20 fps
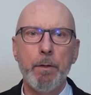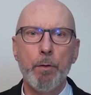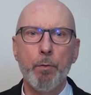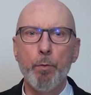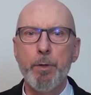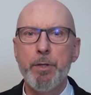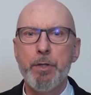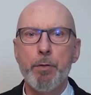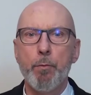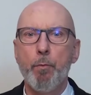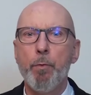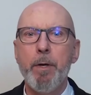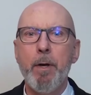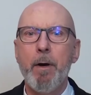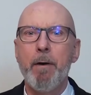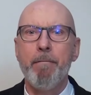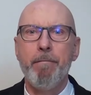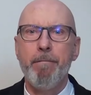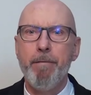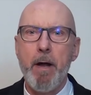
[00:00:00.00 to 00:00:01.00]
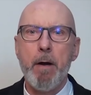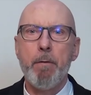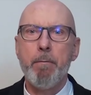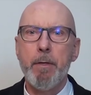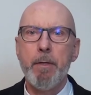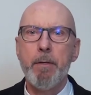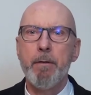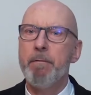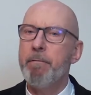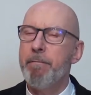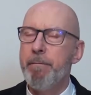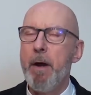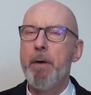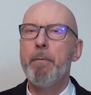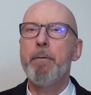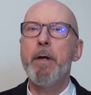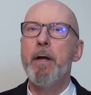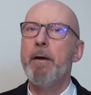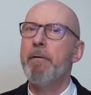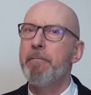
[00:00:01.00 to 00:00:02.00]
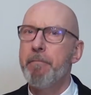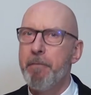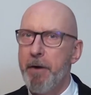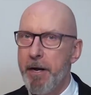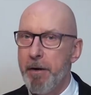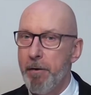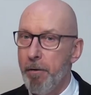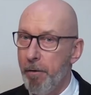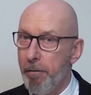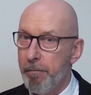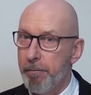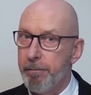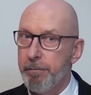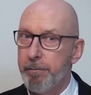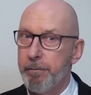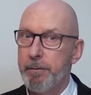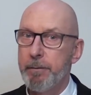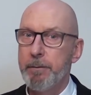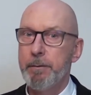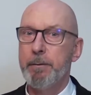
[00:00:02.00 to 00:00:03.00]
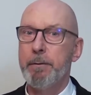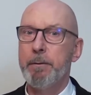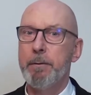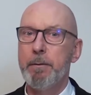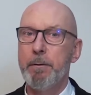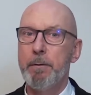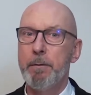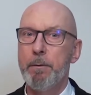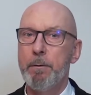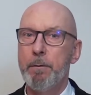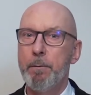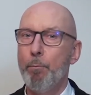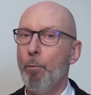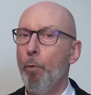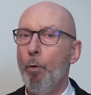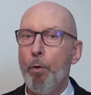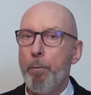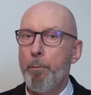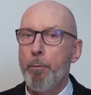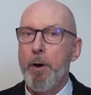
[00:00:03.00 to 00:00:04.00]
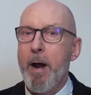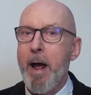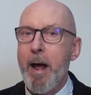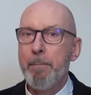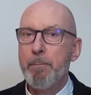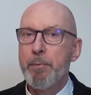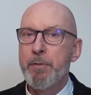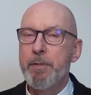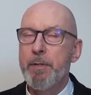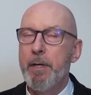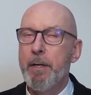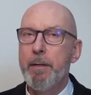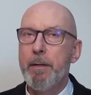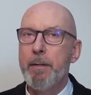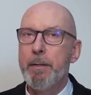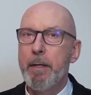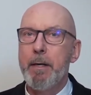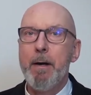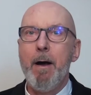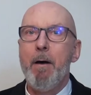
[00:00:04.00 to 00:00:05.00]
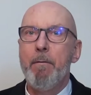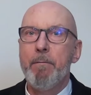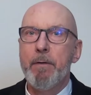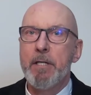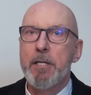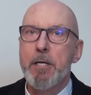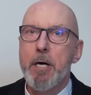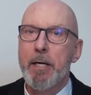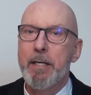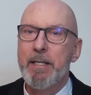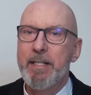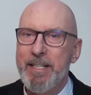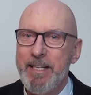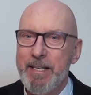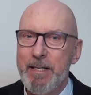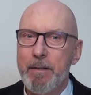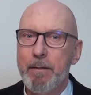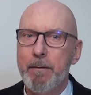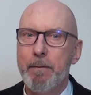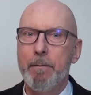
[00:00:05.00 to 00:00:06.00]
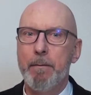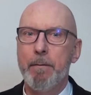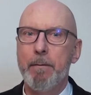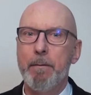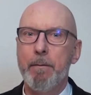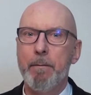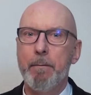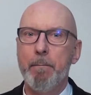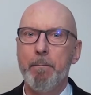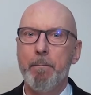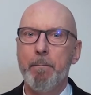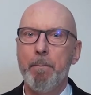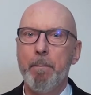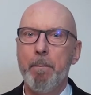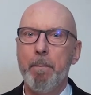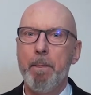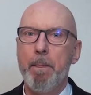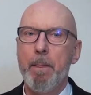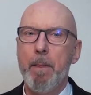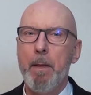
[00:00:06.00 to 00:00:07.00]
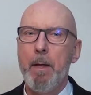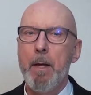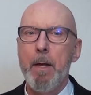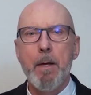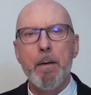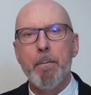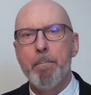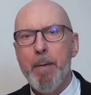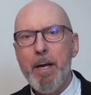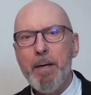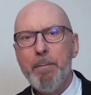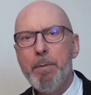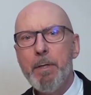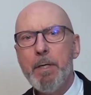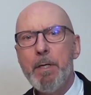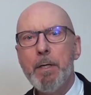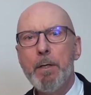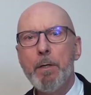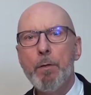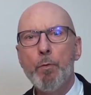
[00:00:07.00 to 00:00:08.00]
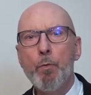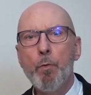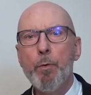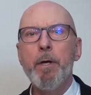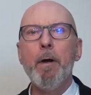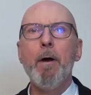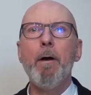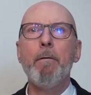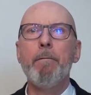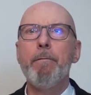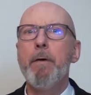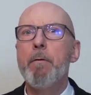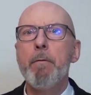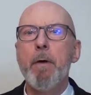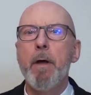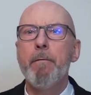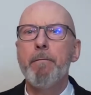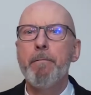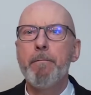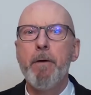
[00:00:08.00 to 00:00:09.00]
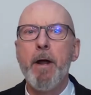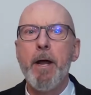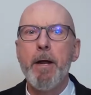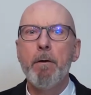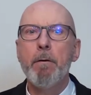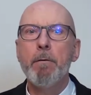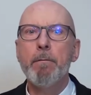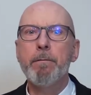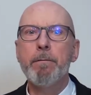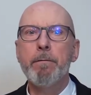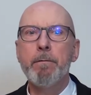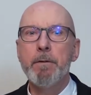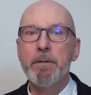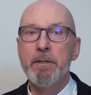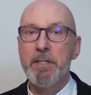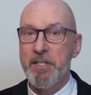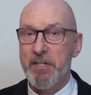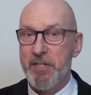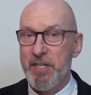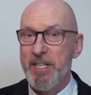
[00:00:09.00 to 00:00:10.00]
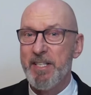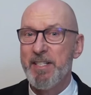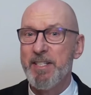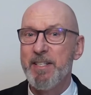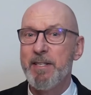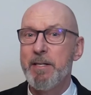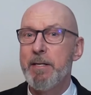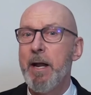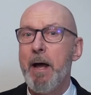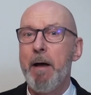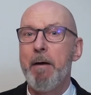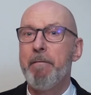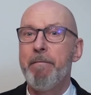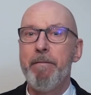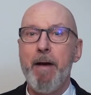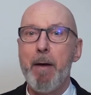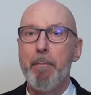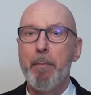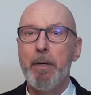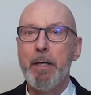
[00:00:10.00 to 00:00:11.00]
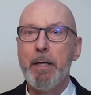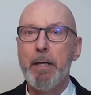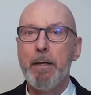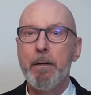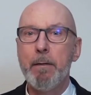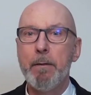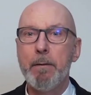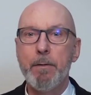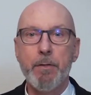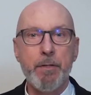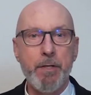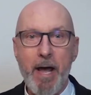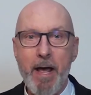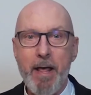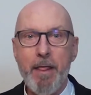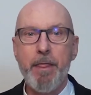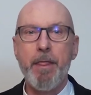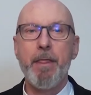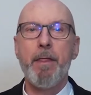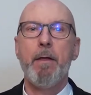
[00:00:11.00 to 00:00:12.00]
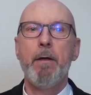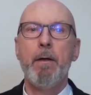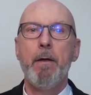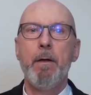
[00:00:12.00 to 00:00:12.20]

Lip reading: which we are very, very afraid of. More perhaps than the COVID-19. Maybe we are very afraid of diseases in our family, death,